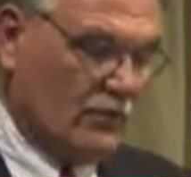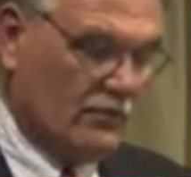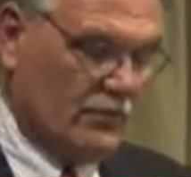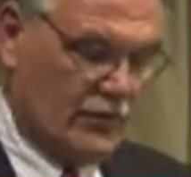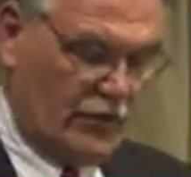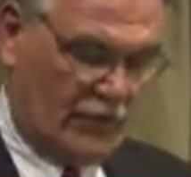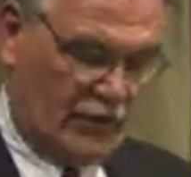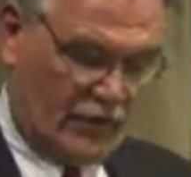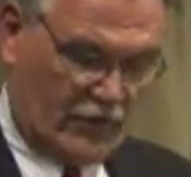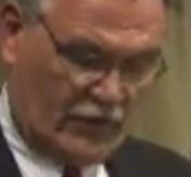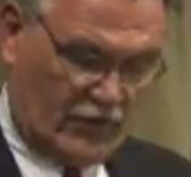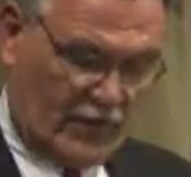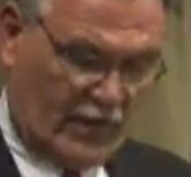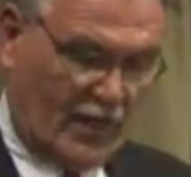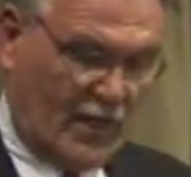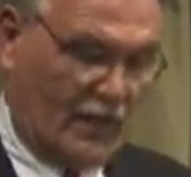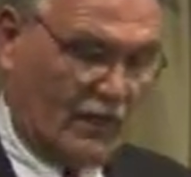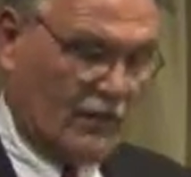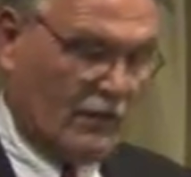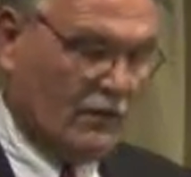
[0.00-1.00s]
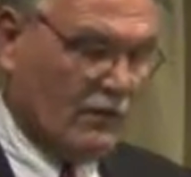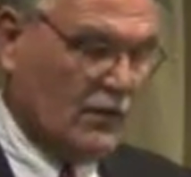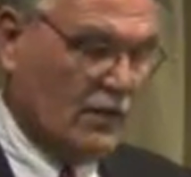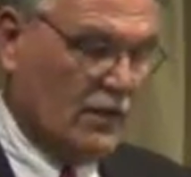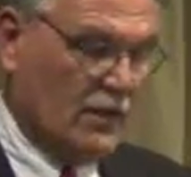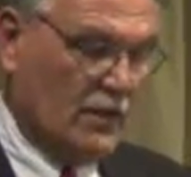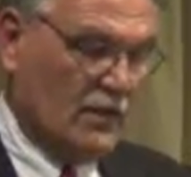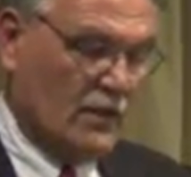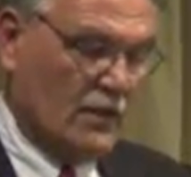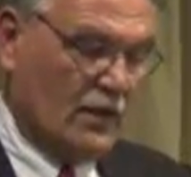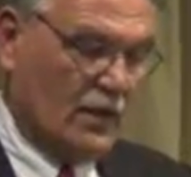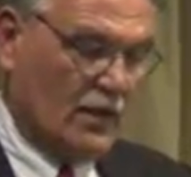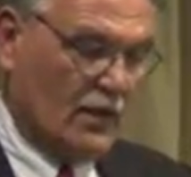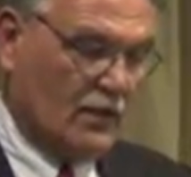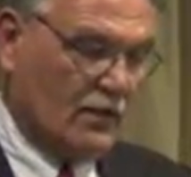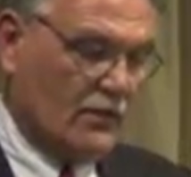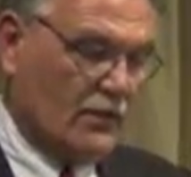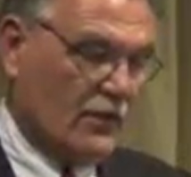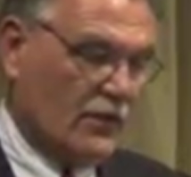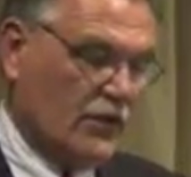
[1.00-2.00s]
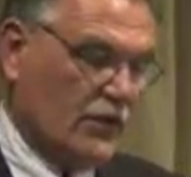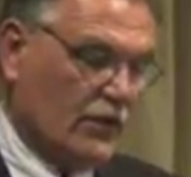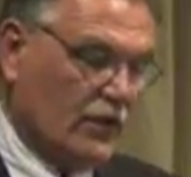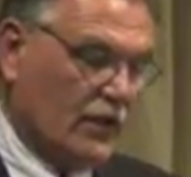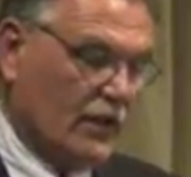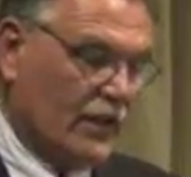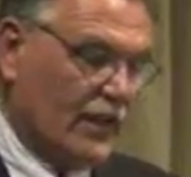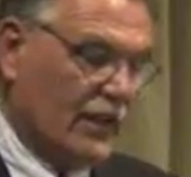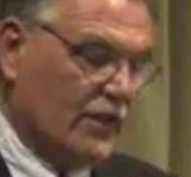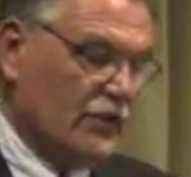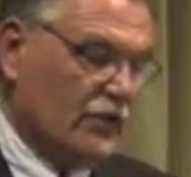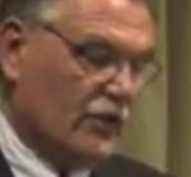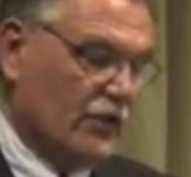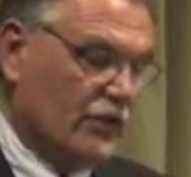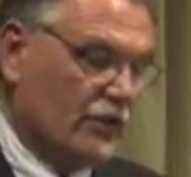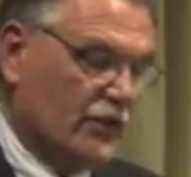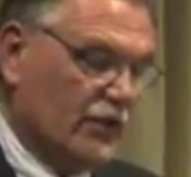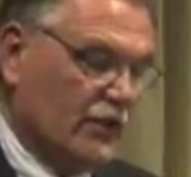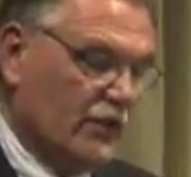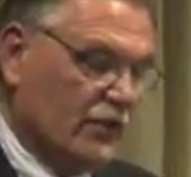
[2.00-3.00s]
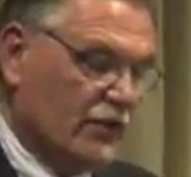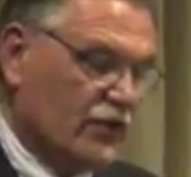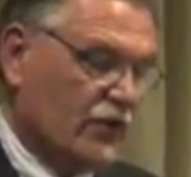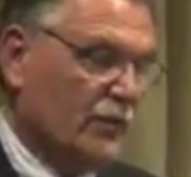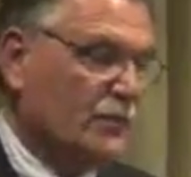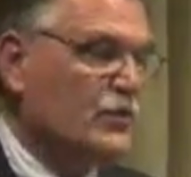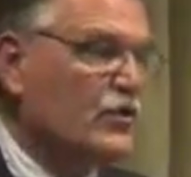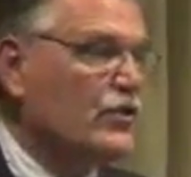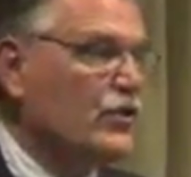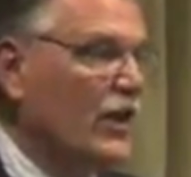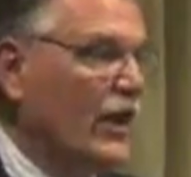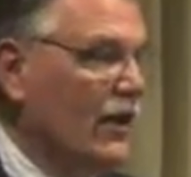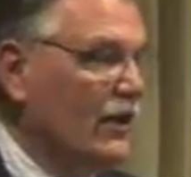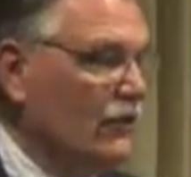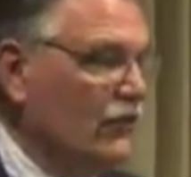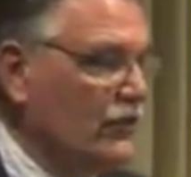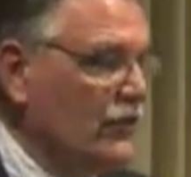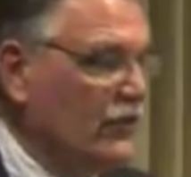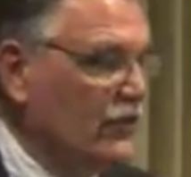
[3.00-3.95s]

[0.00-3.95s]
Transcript: You can see how you can see the ship's channel.